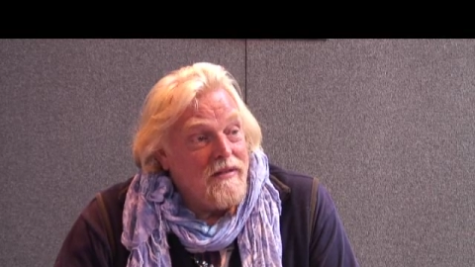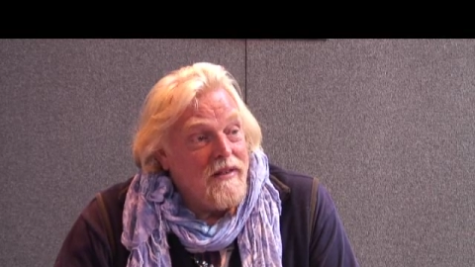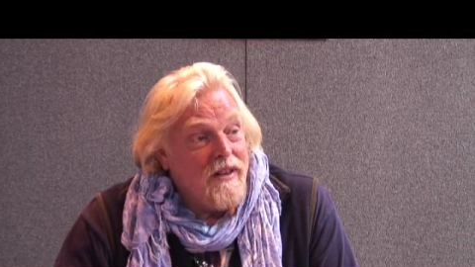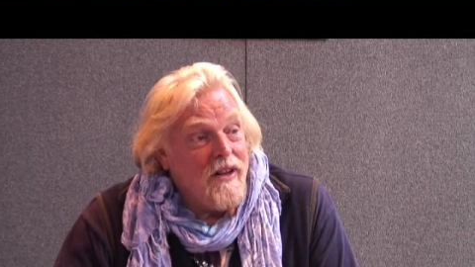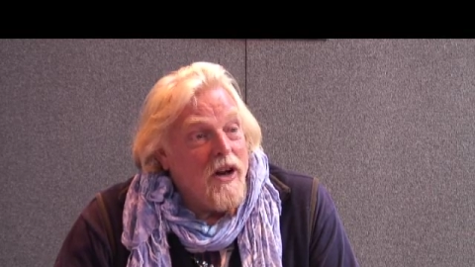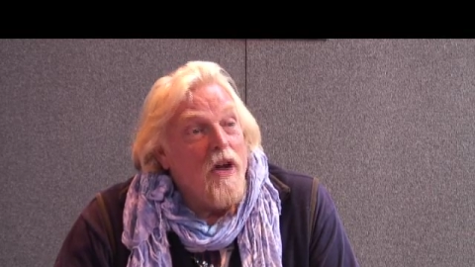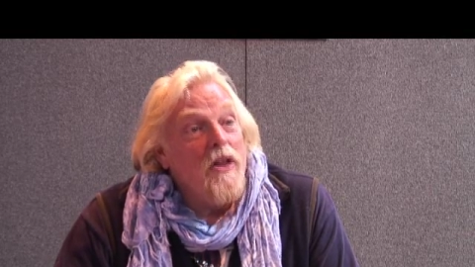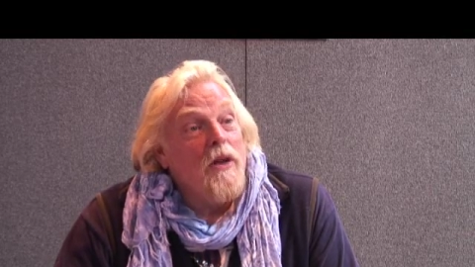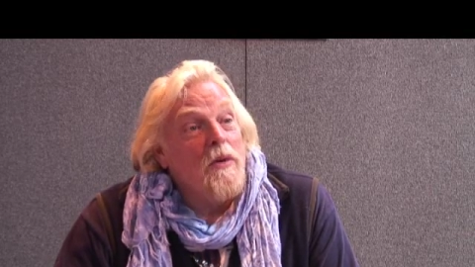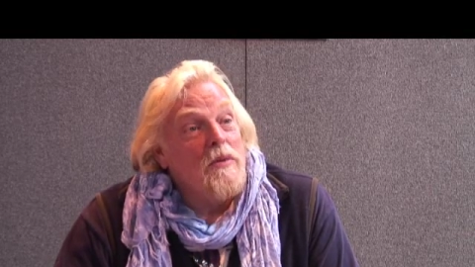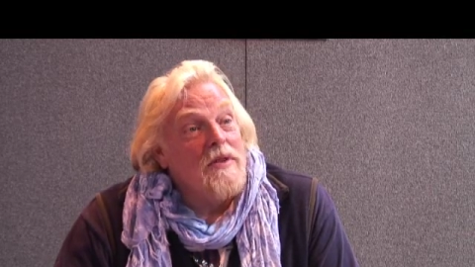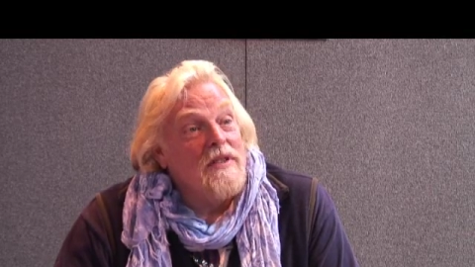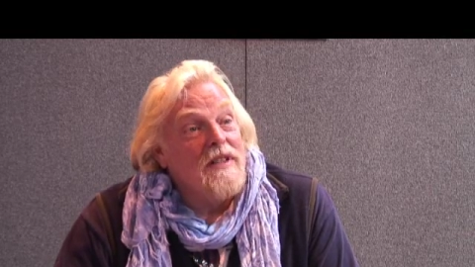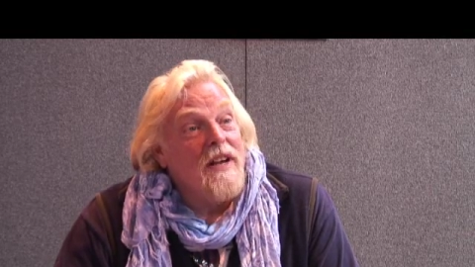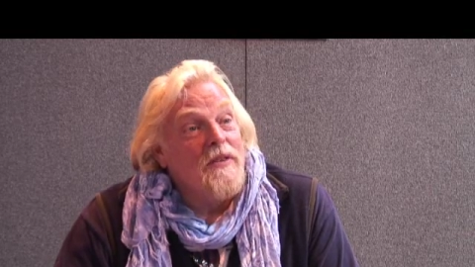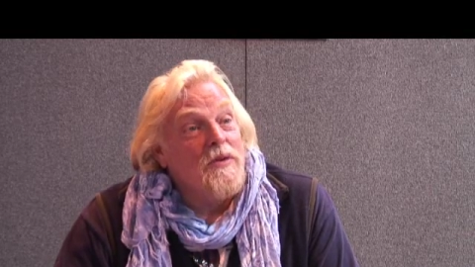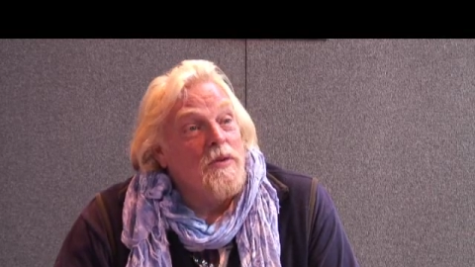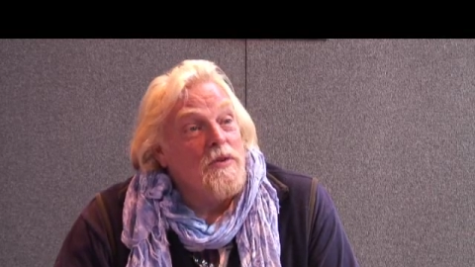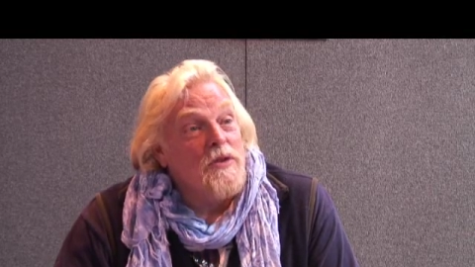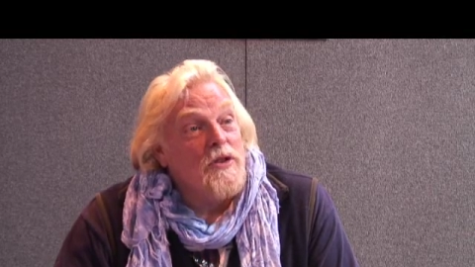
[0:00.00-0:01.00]
and all that was
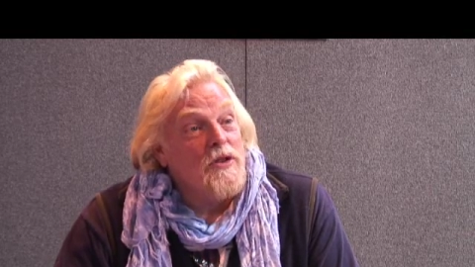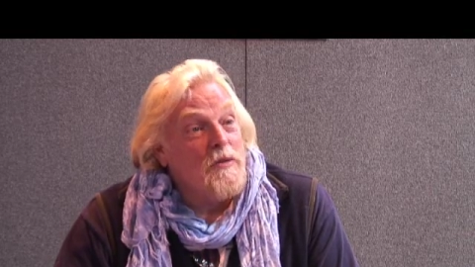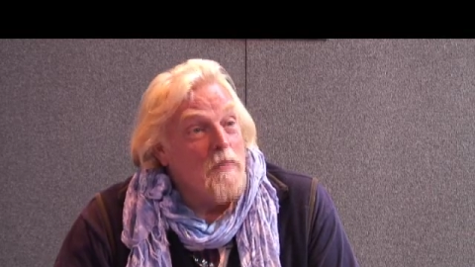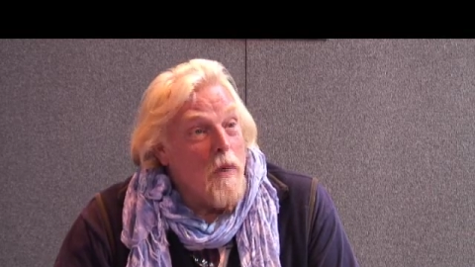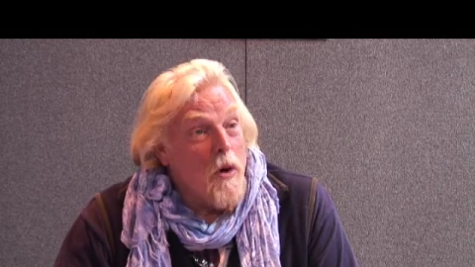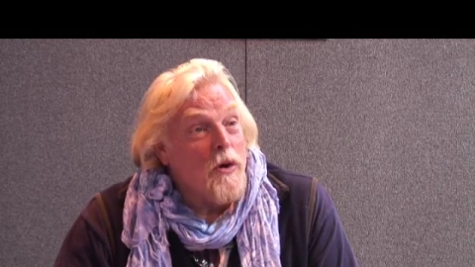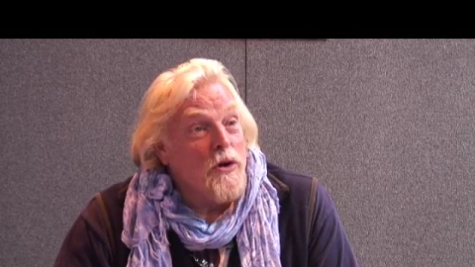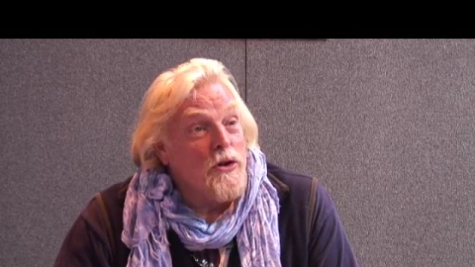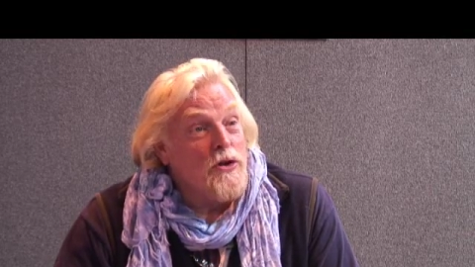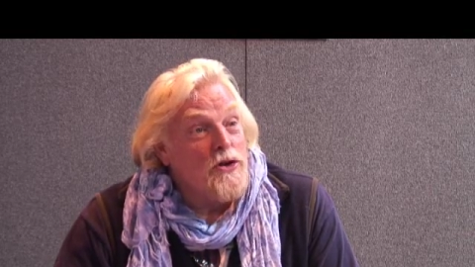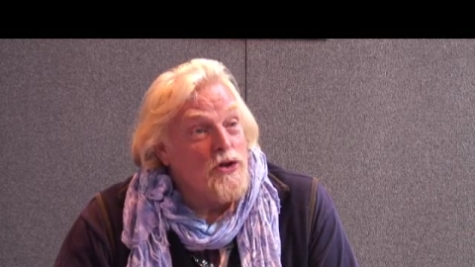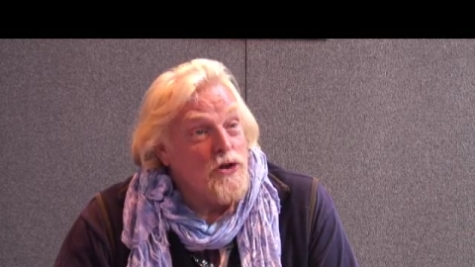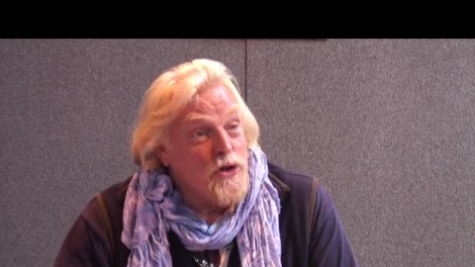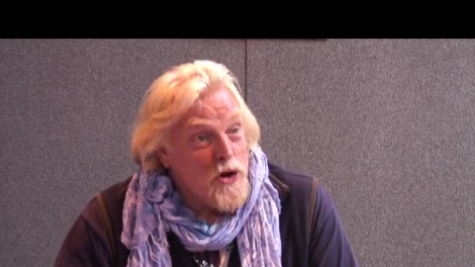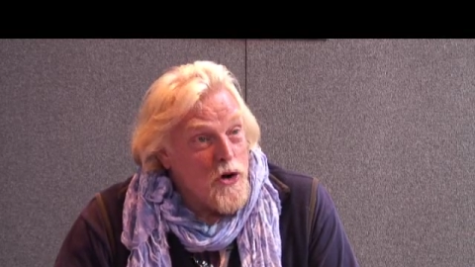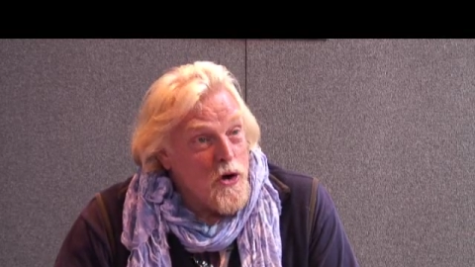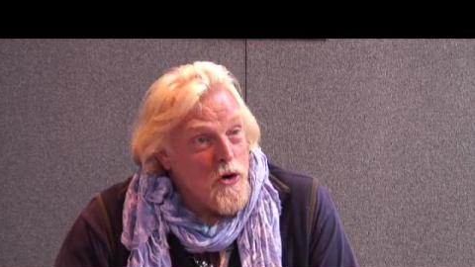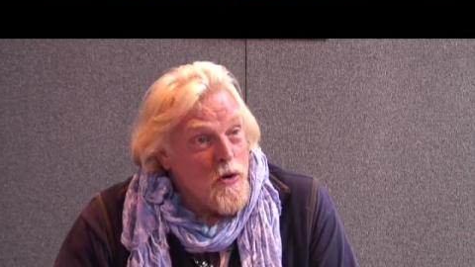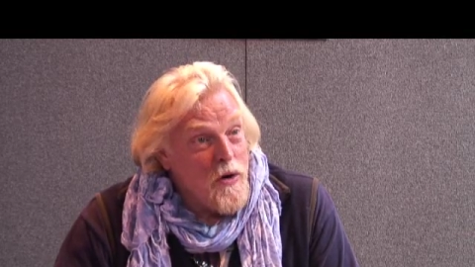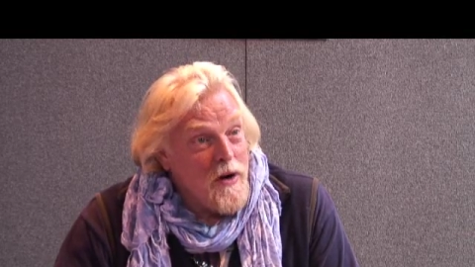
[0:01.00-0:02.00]
left was a smoking
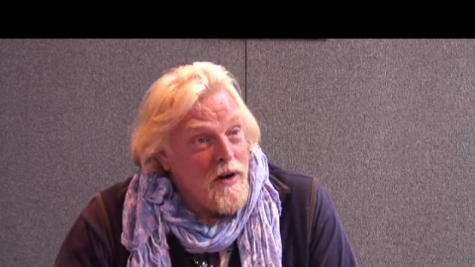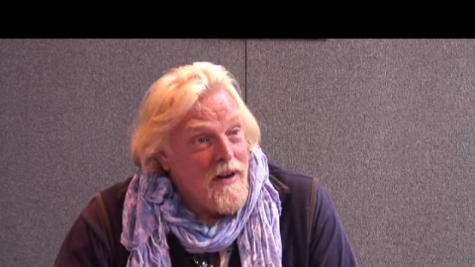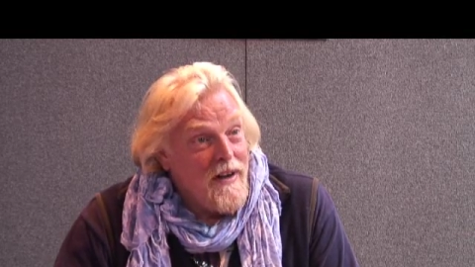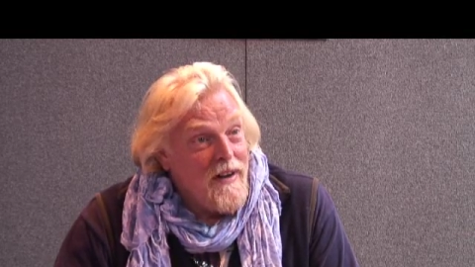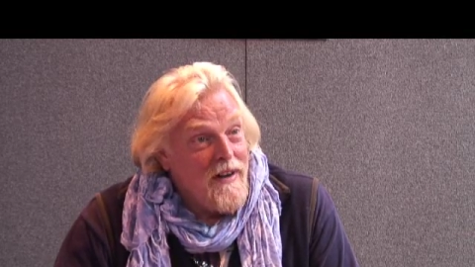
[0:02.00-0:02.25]
shoe.